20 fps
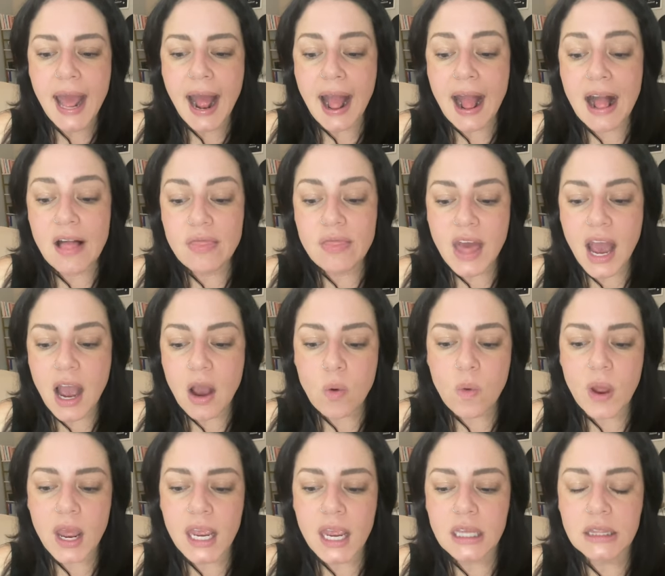And that
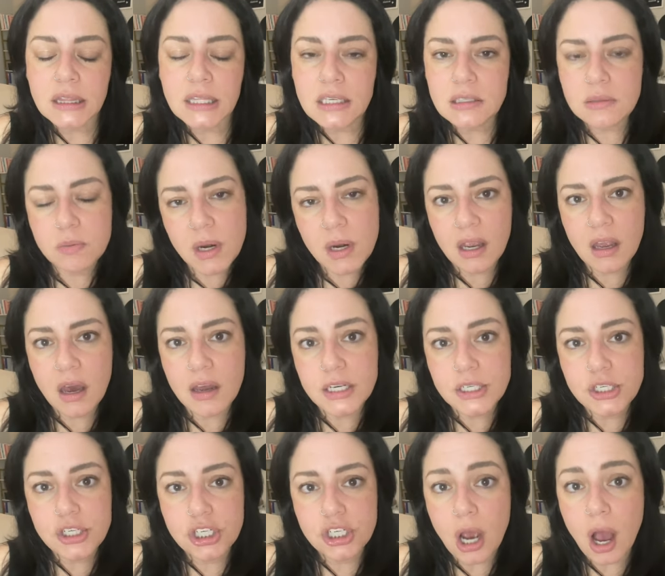way, at least when I got a
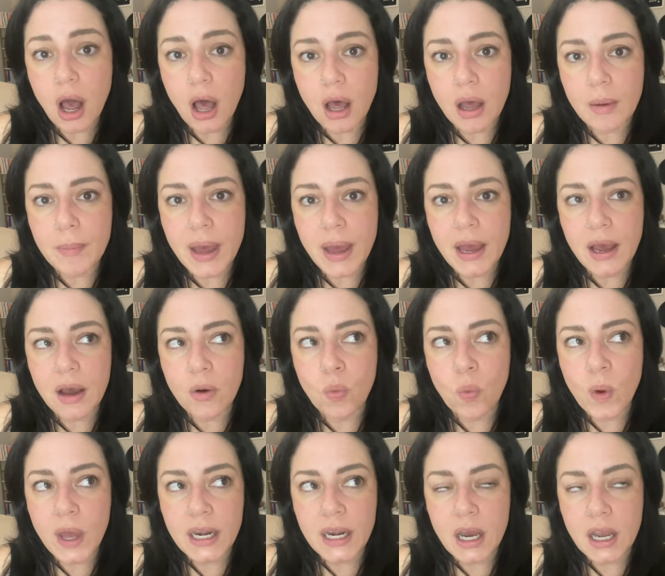job,
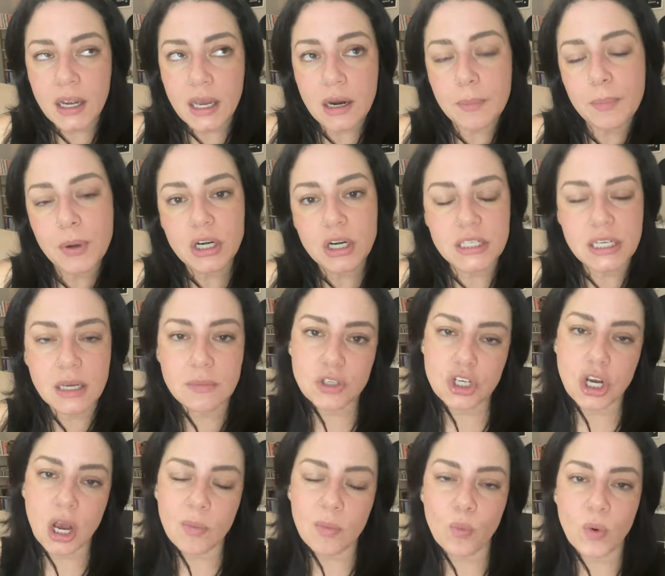when I got a part time
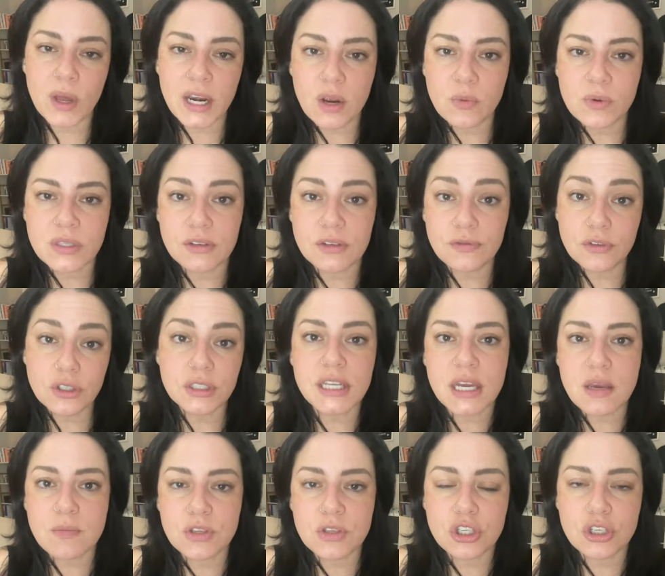job when I was a full
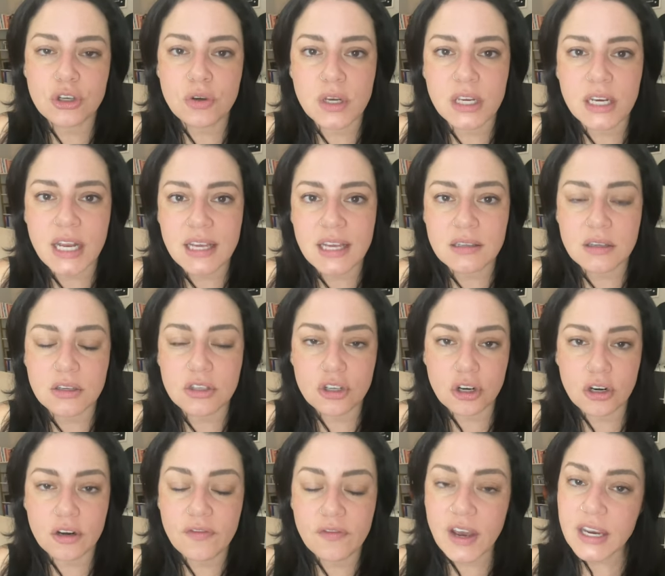time student as a
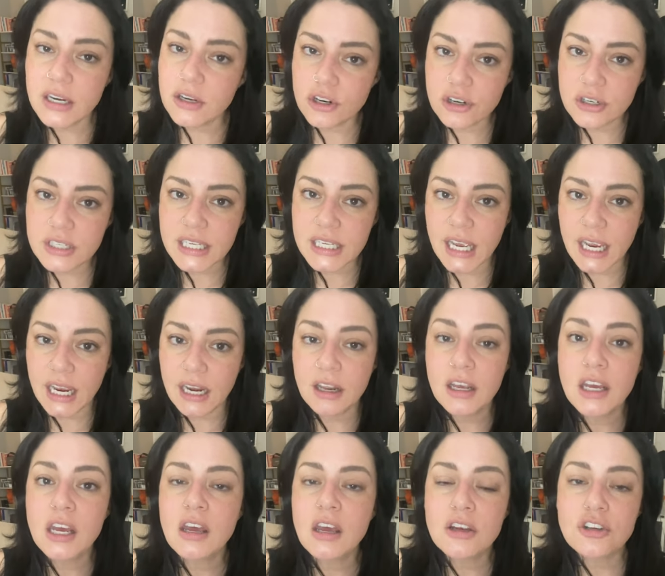certified nurse aide,
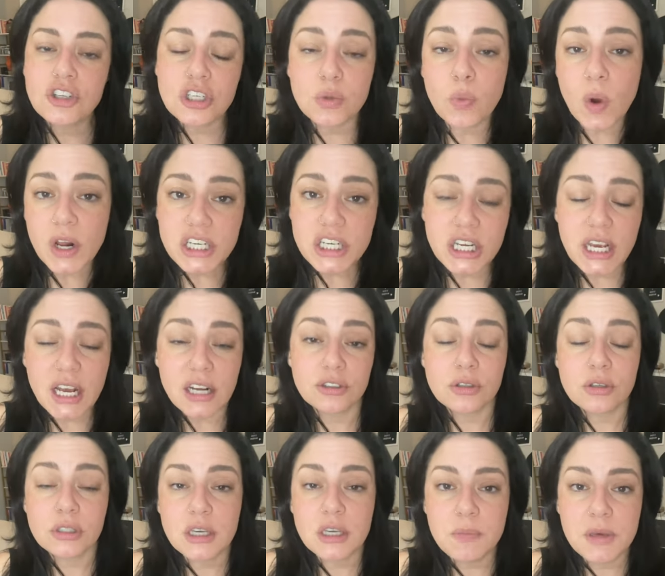just watching
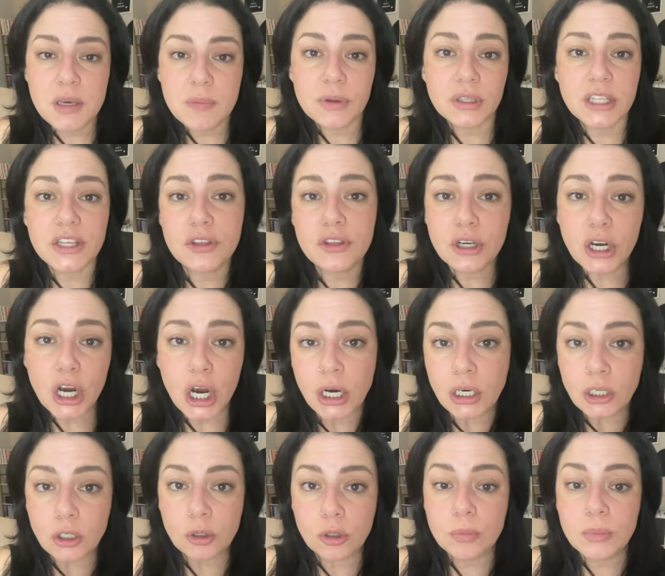elderly people in their
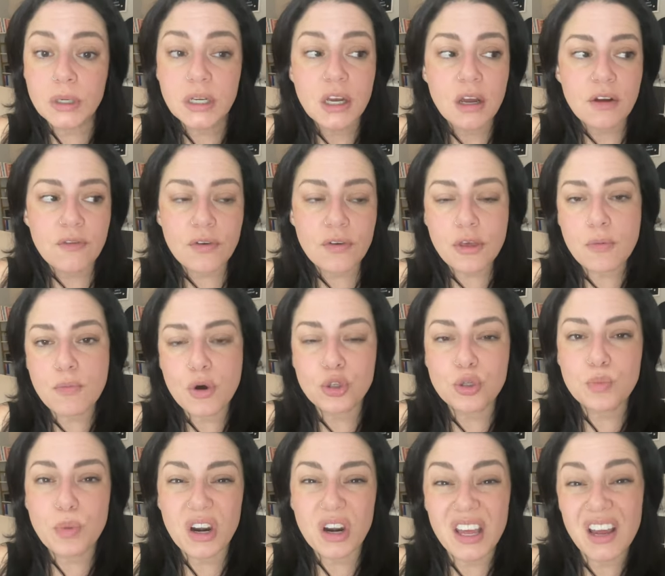home. For the
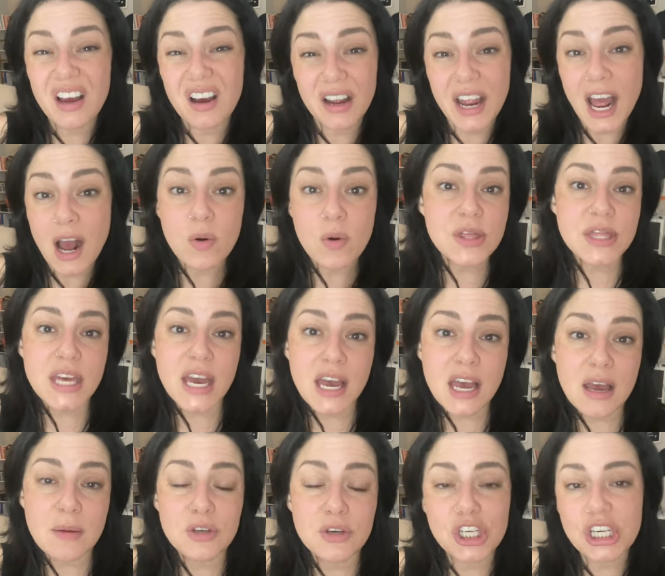most part, I hung out with
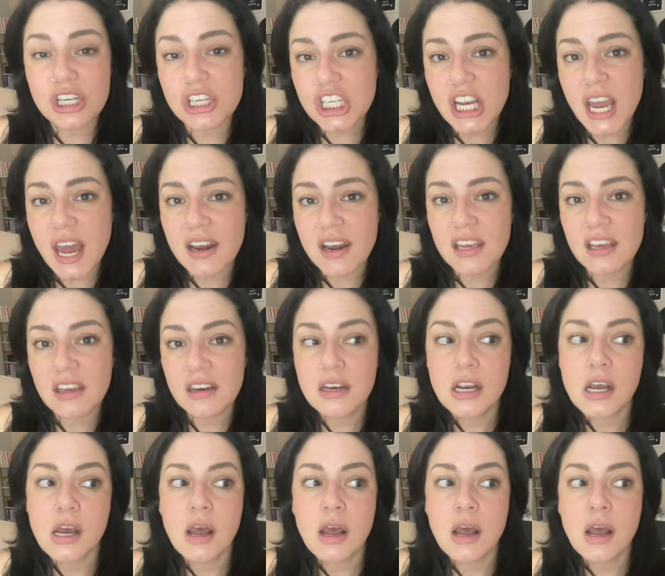them, chit chatted,